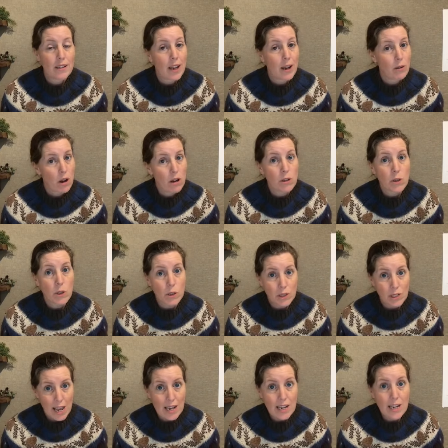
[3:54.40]
Now, not
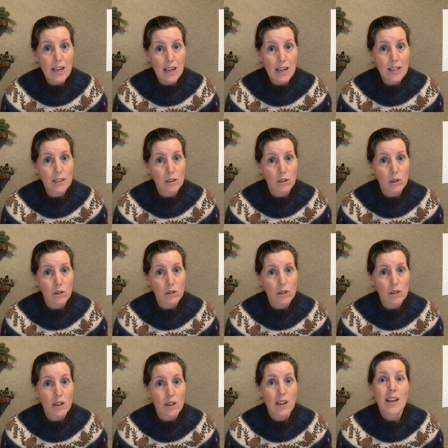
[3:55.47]
just any
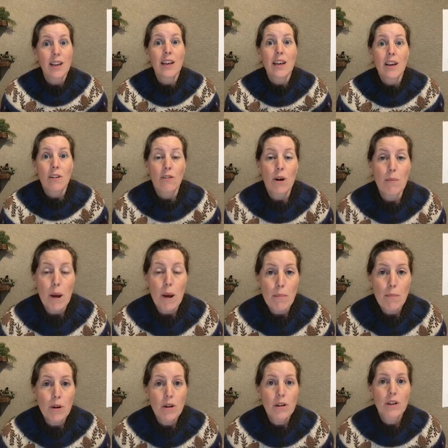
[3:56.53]
hazelnuts.
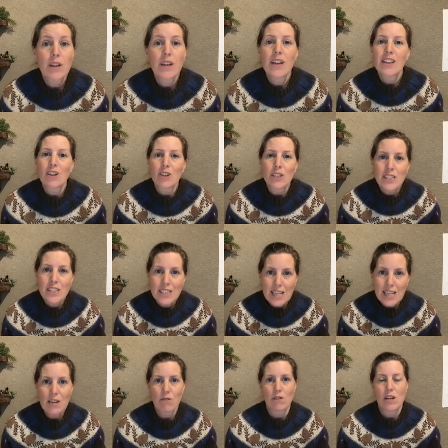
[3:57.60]
Remember, they're
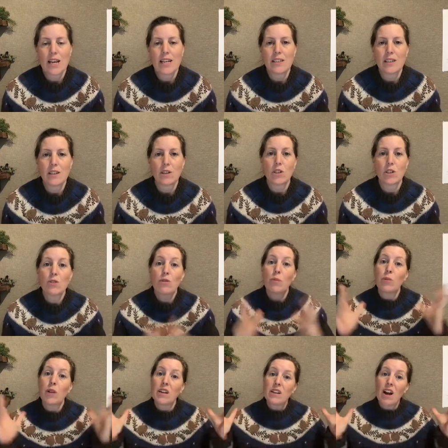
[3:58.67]
sacred hazelnuts
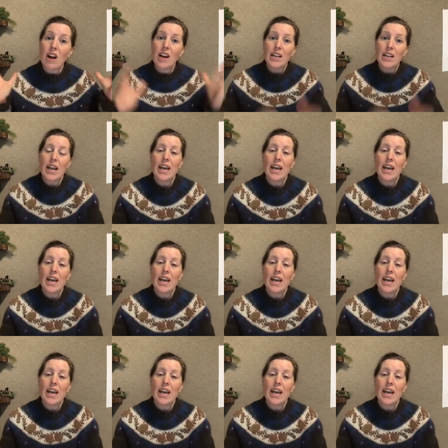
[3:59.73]
from the nine